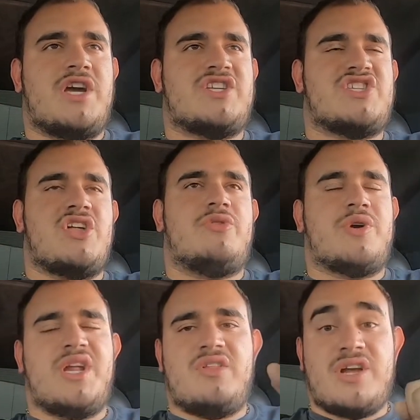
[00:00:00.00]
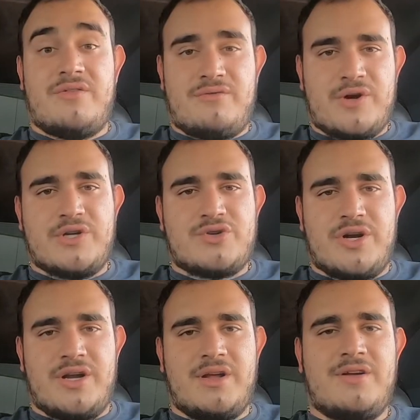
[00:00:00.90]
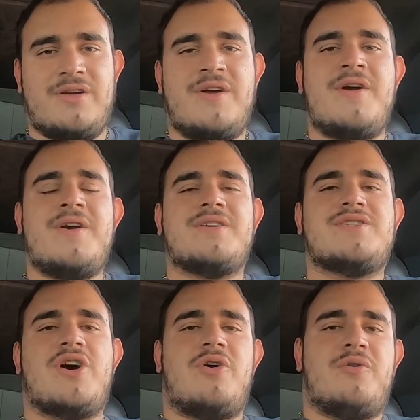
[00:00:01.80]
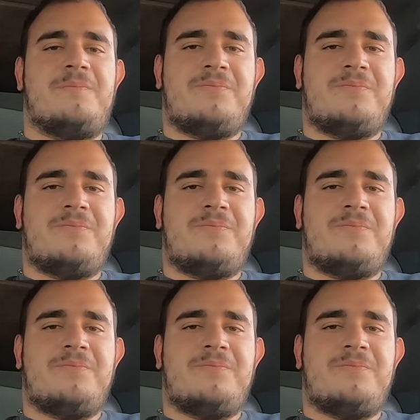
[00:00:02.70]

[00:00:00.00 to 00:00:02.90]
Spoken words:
accelerating like a freight train. So